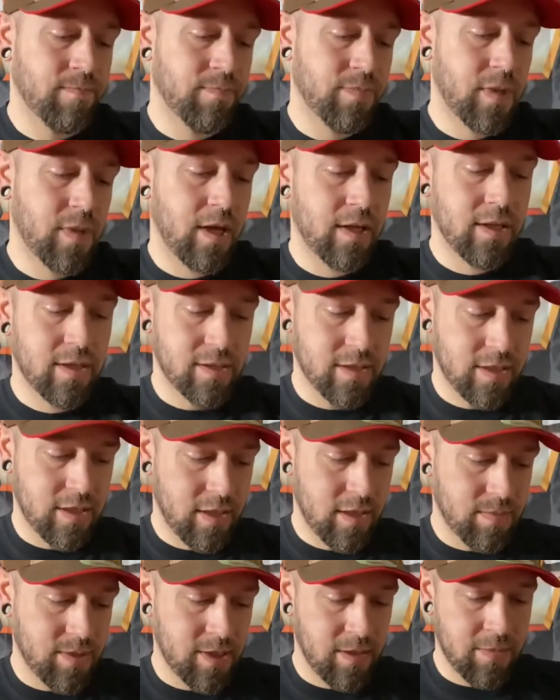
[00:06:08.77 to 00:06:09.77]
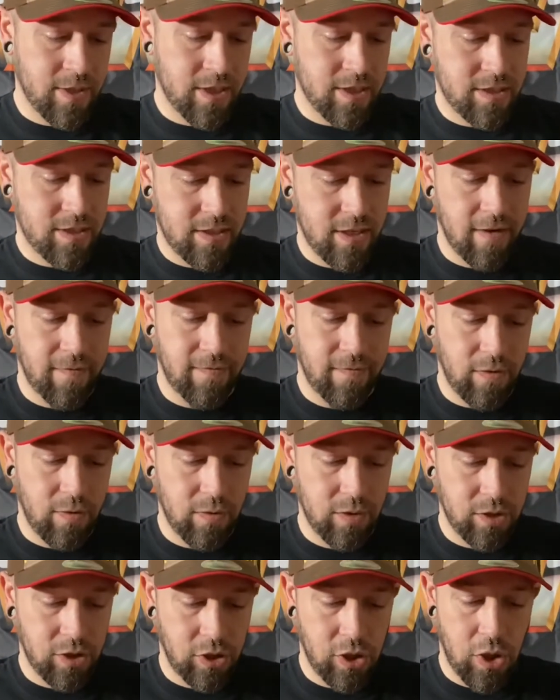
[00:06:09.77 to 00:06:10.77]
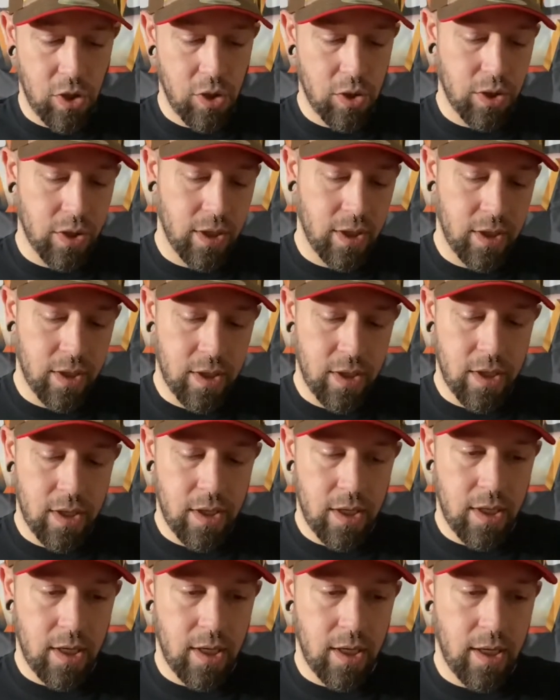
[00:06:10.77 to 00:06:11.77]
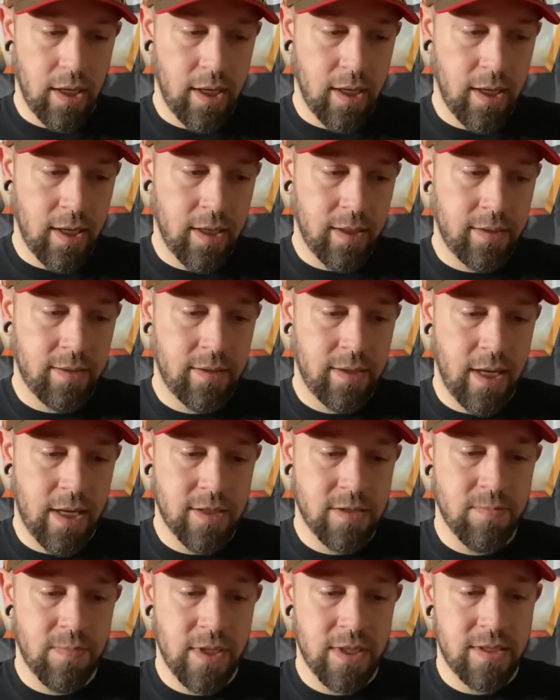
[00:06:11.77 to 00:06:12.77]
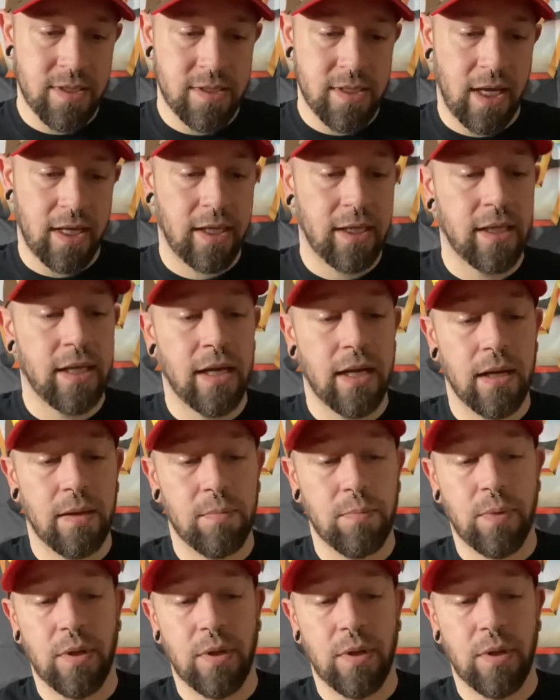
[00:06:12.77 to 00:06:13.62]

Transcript: I like to keep some of this stuff on the card as mint as I can get it.